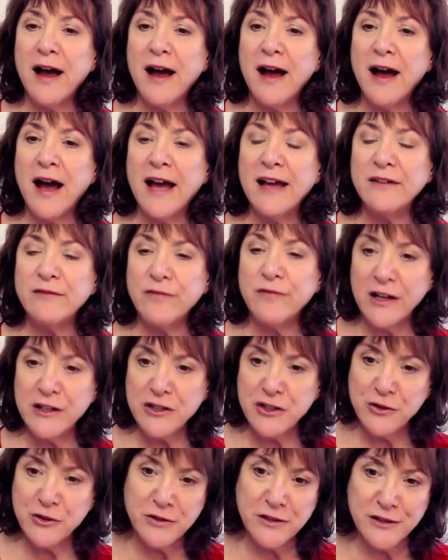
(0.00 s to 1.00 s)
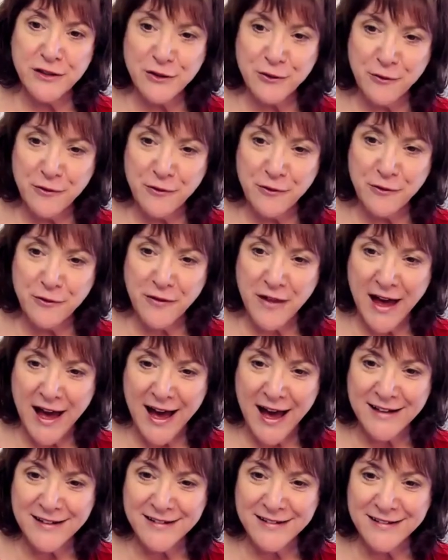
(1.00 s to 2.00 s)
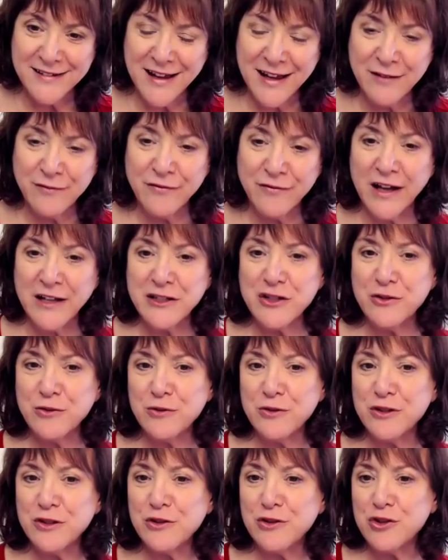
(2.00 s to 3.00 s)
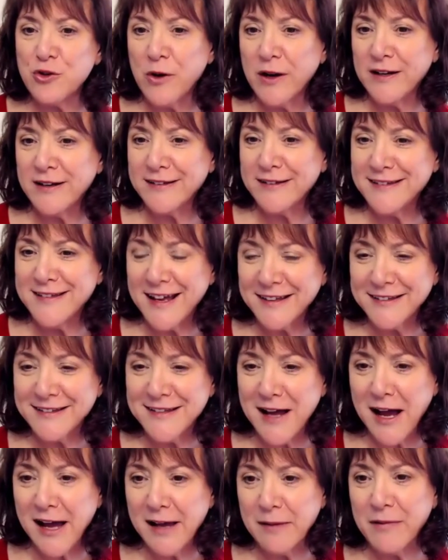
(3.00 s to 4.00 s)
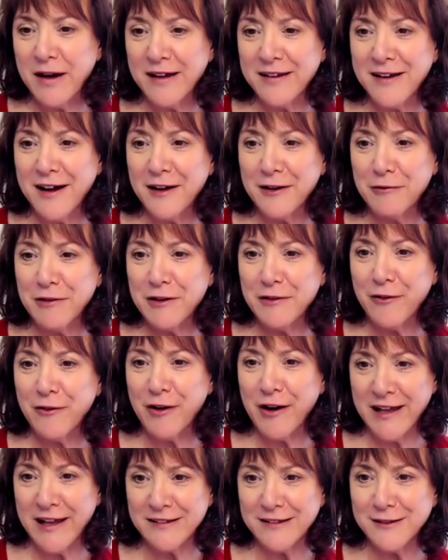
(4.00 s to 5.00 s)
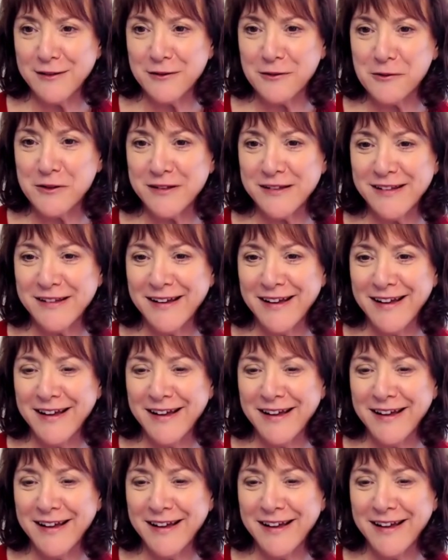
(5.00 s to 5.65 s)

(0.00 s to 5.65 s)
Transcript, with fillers: I invite you to do that. I invite you to join us next time on Hungry for Answers.